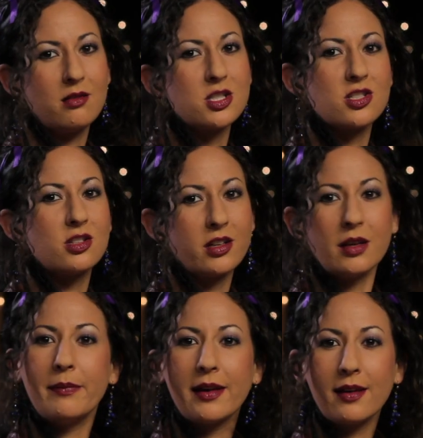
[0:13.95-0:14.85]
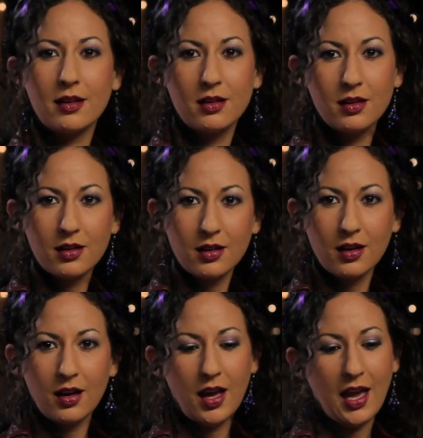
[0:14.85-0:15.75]
it would just look at me,
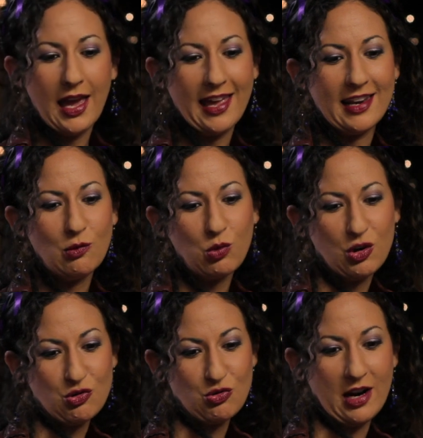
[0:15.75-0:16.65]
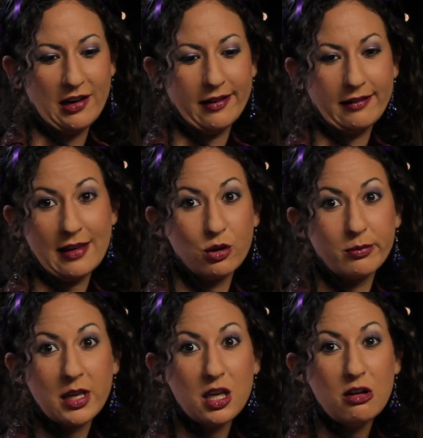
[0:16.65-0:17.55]
and it wouldn't try to kill
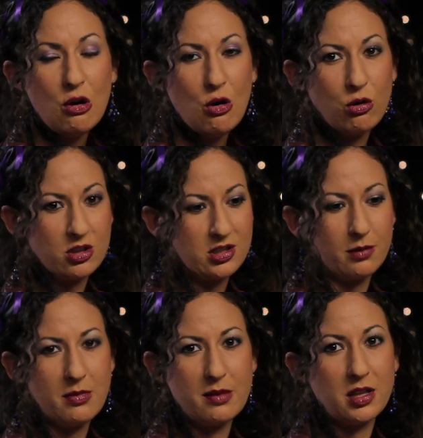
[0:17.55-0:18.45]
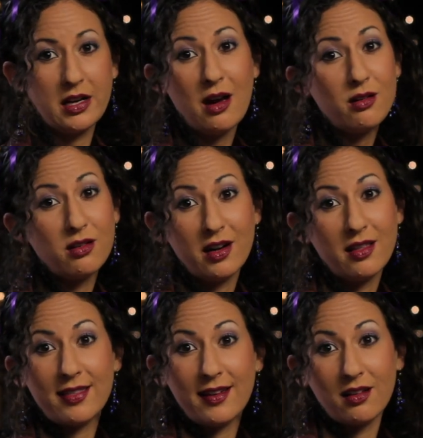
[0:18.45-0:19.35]
me or suck my blood out or
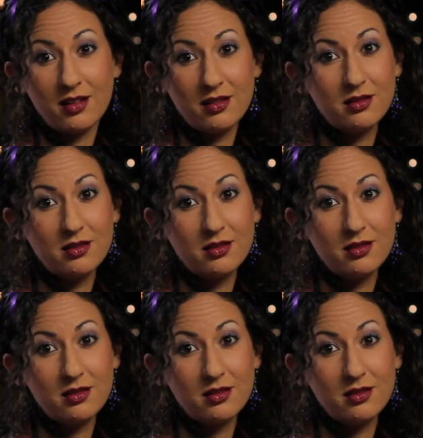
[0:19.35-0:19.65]
anything.